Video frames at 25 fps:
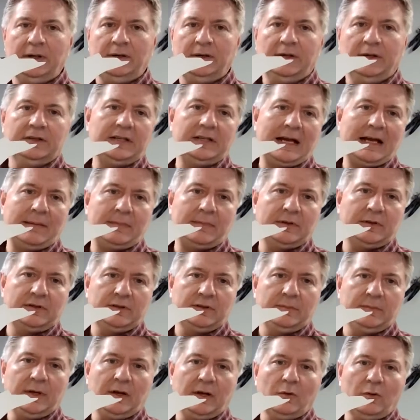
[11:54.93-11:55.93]
This happens
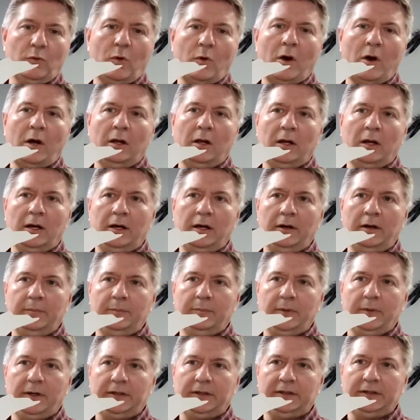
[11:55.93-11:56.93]
to be a wall art,
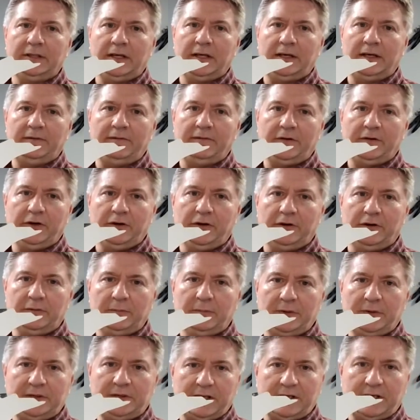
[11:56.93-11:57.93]
but for your
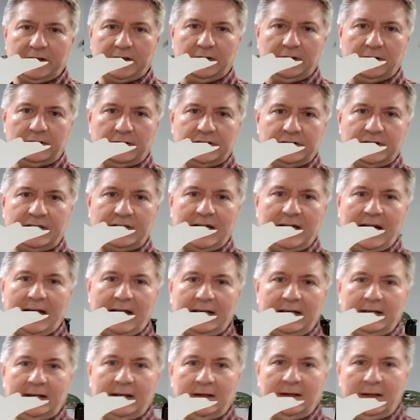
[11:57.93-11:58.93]
particular
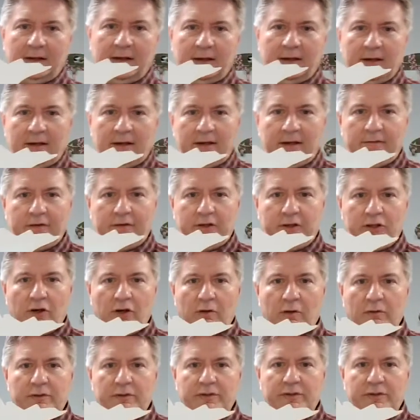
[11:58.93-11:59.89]
state, if you don't